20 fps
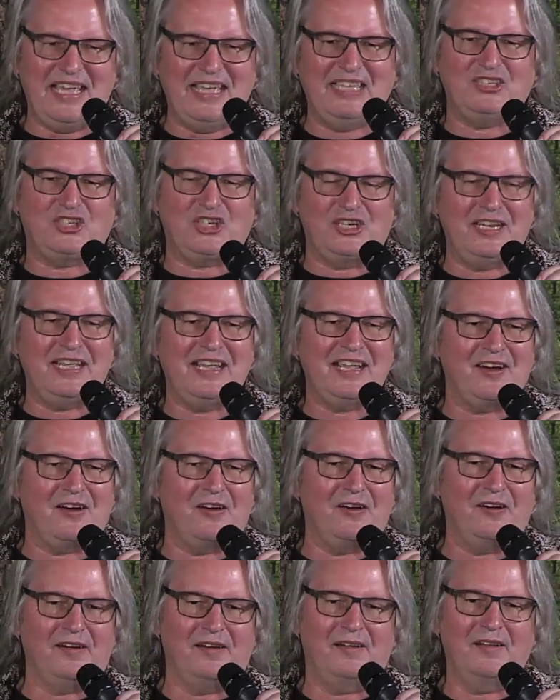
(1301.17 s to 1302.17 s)

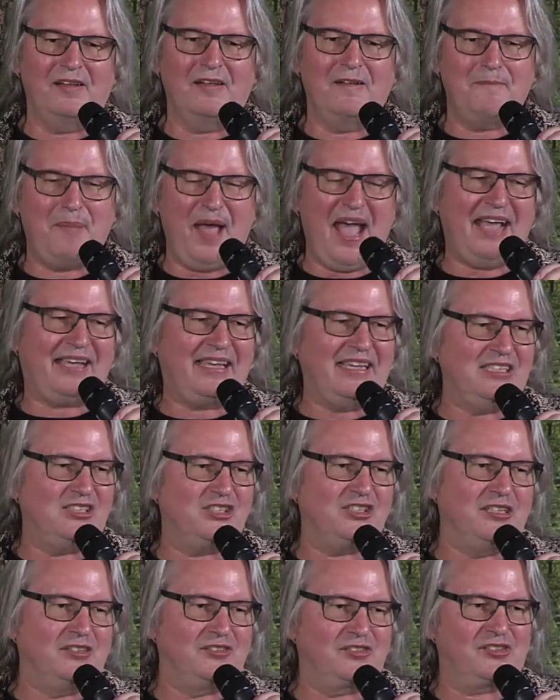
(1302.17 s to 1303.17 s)
engineered,
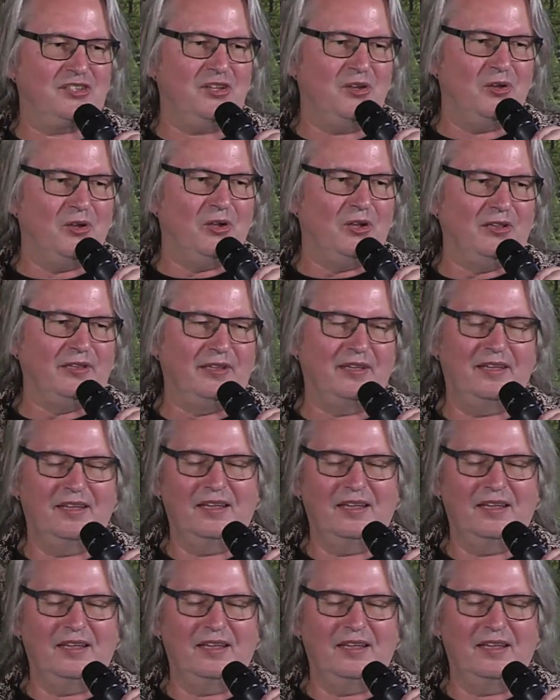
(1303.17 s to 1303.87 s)
packaged, and sold.